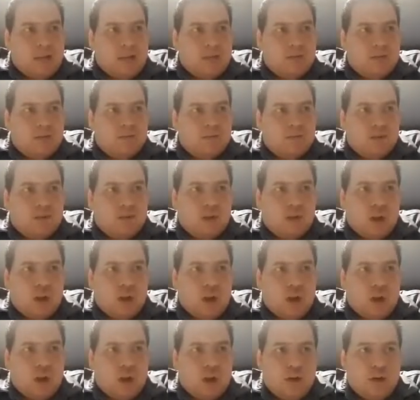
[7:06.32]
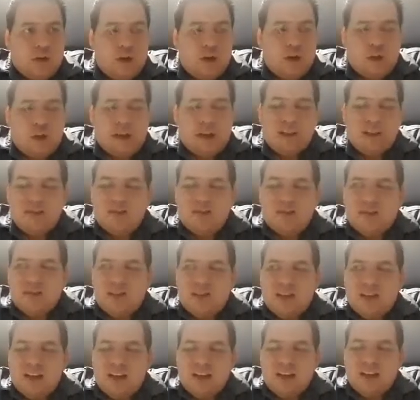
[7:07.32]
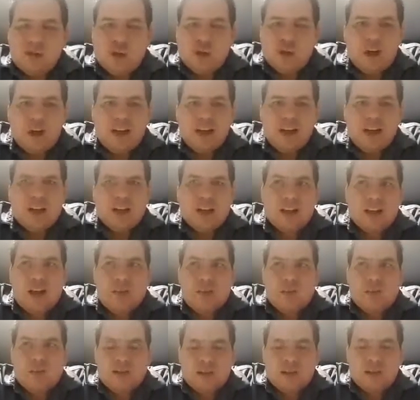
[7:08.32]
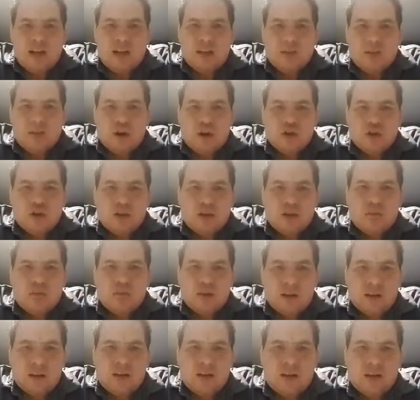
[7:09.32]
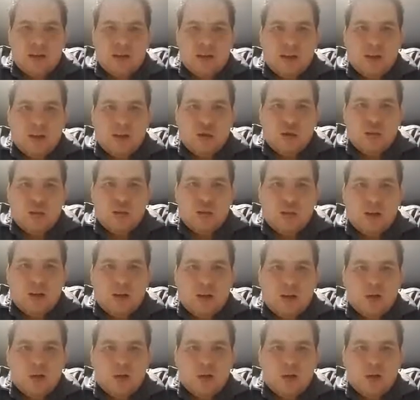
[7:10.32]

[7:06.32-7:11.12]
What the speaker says: So, you know, it's not an easy game, but it's a game that Hodgie will think he should be winning.